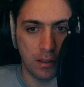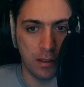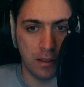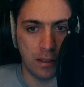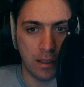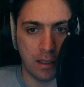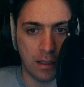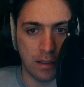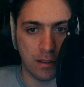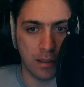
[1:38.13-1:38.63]

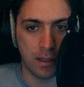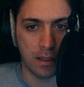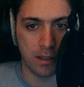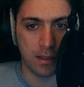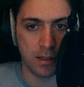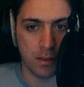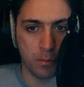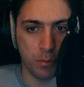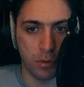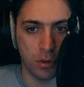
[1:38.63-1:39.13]
and
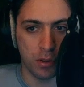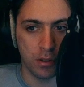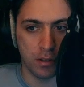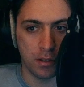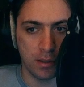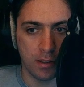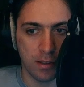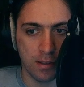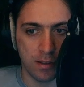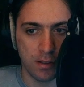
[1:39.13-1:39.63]

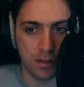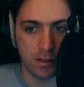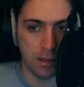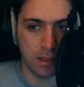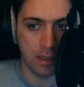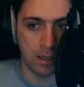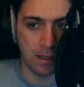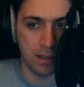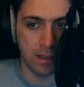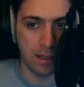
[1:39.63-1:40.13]
exporters
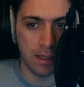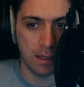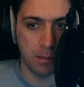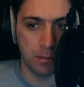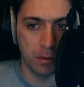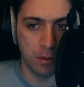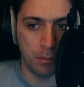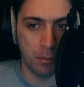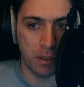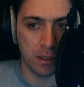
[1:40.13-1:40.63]

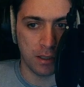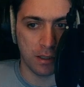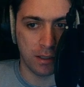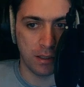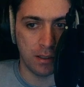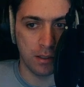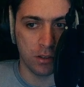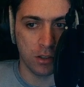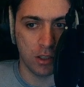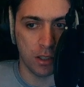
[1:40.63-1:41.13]
enable
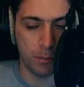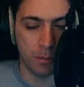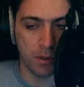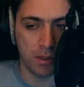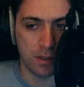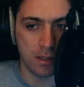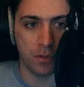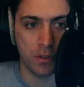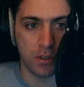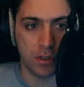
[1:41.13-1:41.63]
plugin copy
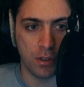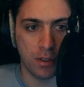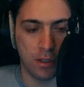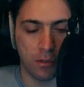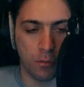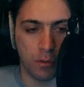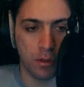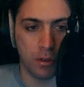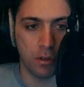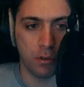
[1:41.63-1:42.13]
step, so that
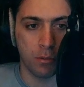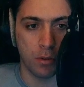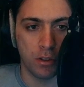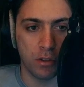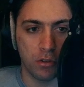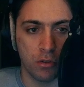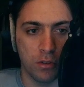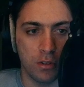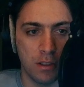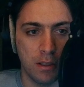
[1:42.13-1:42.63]
when you want
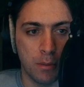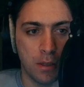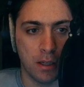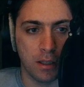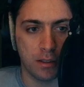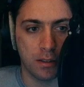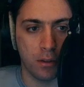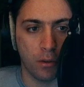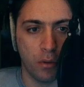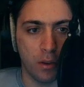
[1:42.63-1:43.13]
to
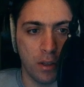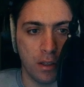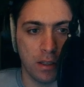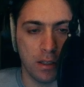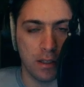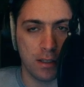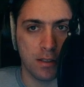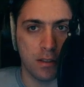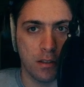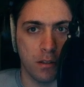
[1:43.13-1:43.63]
debug the thing
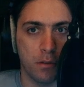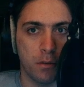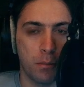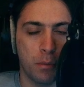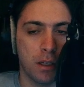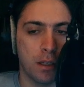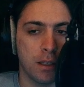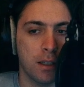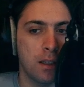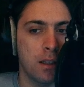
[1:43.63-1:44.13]
as a
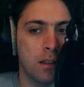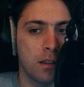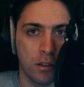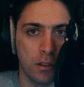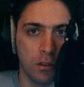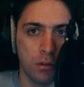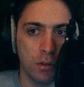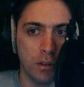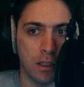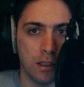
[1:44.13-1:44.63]
plugin,
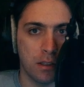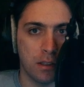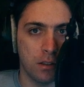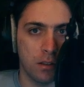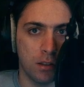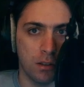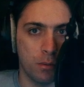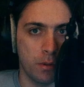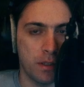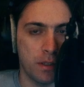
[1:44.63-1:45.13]
you can
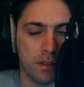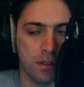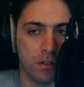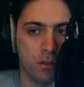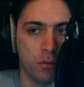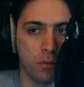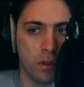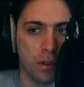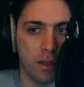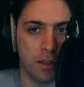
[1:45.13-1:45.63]
always
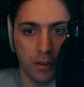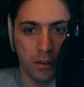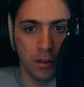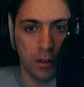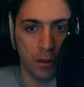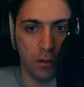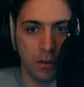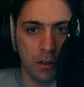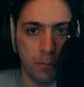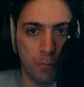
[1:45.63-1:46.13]
do that.
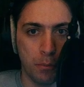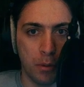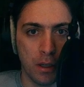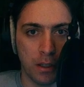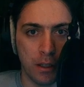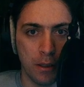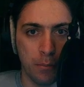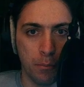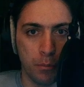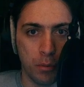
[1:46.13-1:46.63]
Now in the
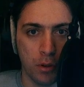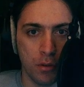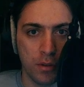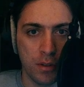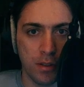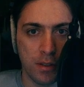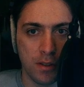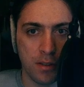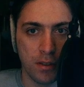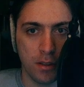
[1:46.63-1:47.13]
plugin
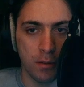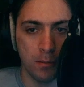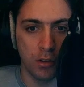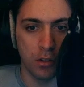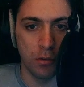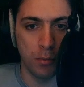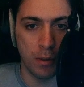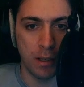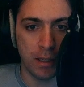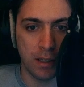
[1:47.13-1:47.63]
processor,
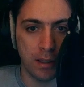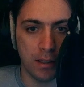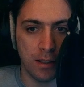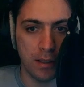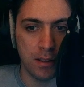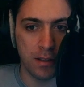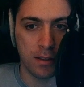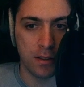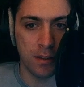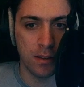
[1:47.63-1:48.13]
you make an
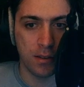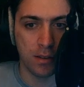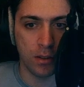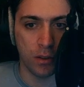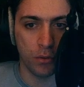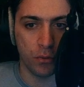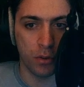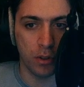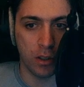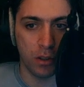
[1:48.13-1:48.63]
instance
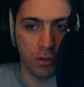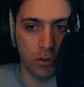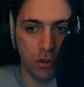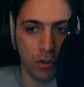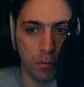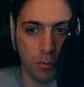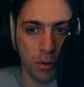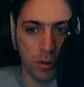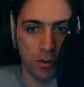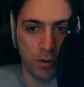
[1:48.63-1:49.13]
of the
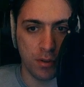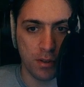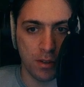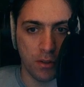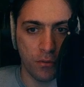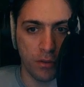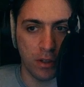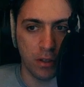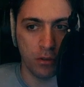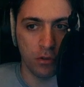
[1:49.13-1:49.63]

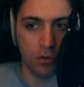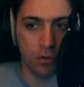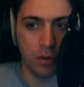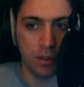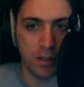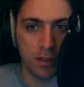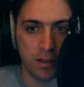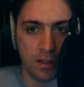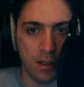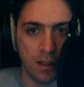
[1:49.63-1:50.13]

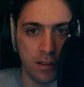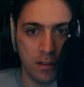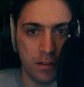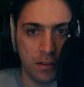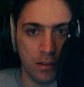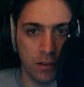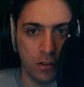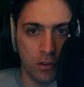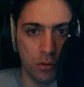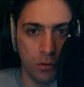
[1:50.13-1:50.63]
AudioProcessorValueTreeState.
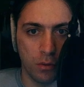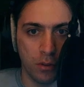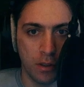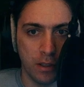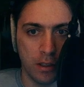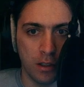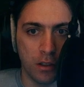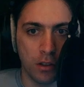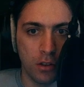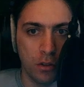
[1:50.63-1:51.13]
You
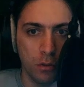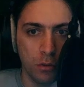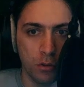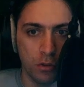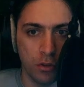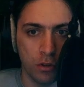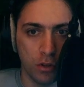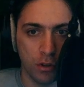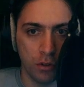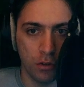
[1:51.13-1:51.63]

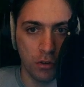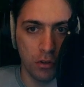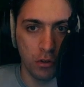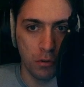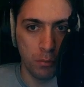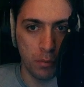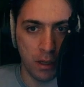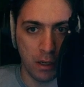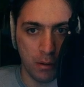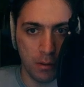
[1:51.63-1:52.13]
include your new
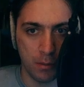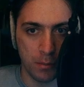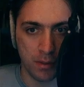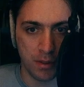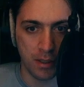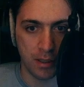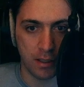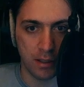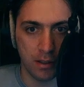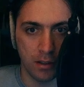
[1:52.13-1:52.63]
params
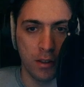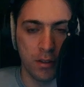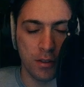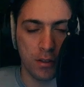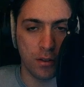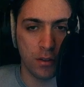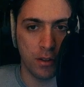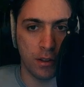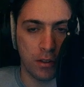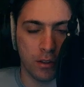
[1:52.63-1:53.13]
header
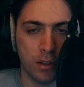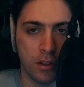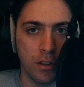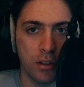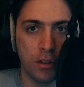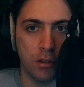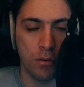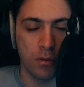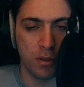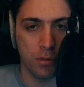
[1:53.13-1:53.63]
so that you can
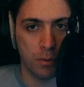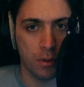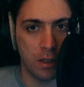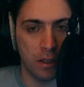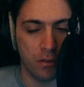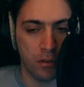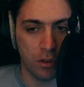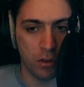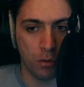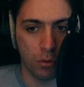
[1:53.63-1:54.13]
use
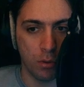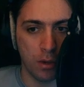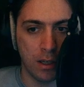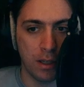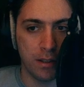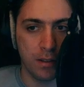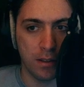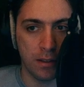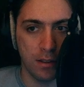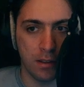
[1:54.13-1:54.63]
whatever you
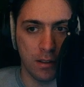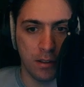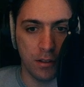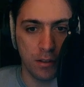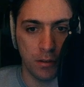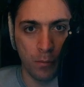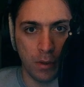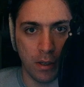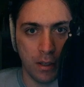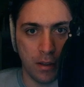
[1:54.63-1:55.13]
write in
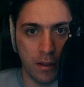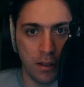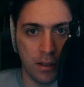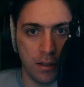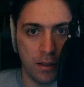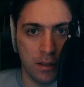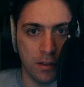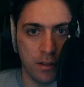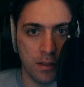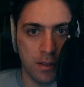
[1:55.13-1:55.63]
it. And then
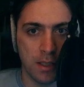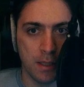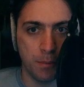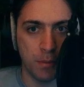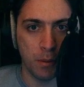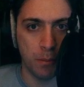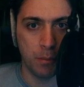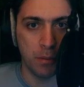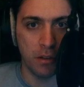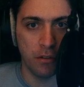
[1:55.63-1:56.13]
in the
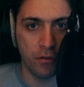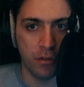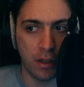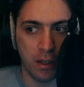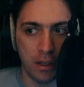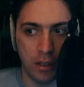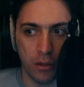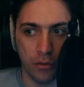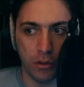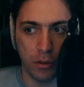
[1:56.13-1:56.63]
CPP
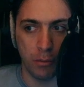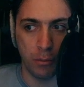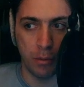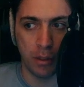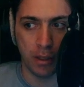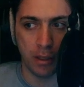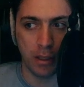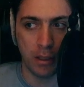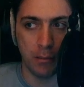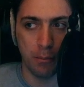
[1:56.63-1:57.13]
file of the
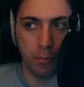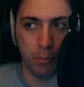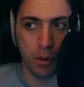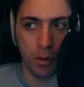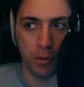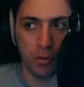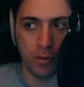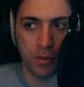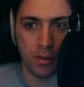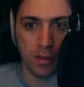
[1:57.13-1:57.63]
plugin
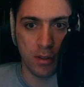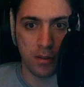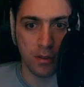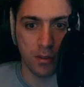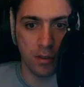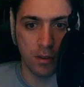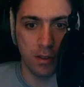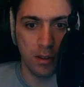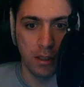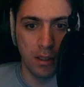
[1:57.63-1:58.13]

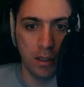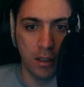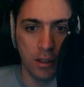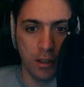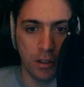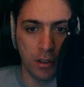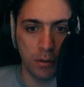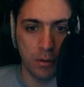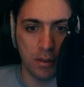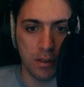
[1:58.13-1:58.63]
processor,
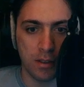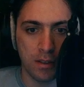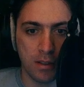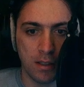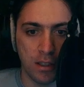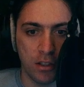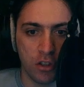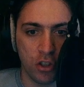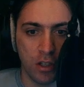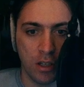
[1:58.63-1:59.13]
you
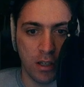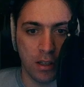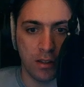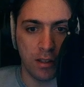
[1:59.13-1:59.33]
instantiate the